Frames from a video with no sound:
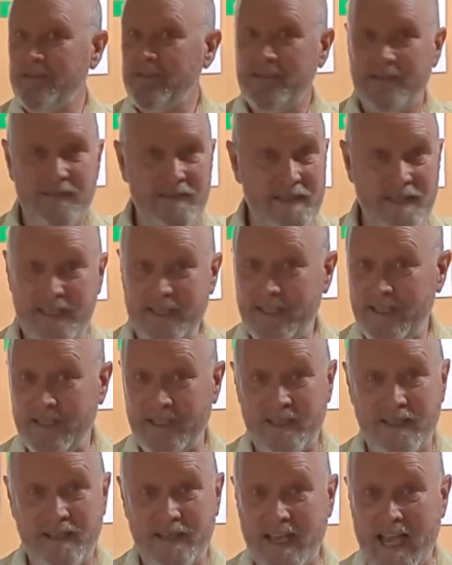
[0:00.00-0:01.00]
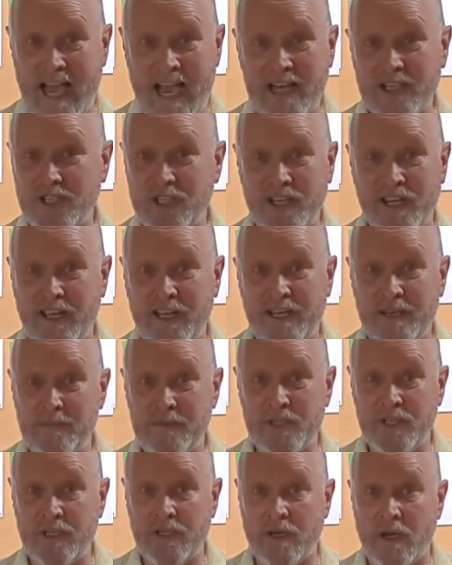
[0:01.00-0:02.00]
The action
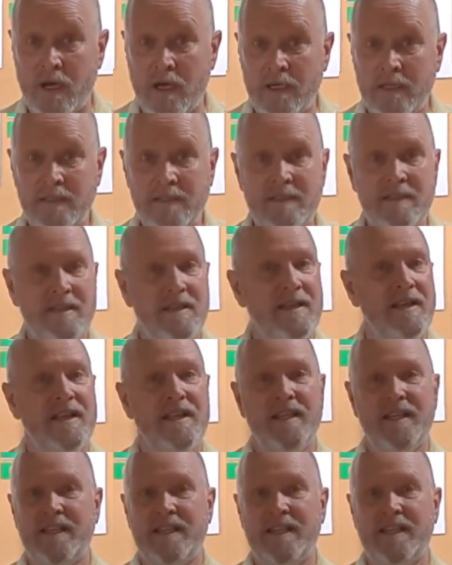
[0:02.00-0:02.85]
items are gone.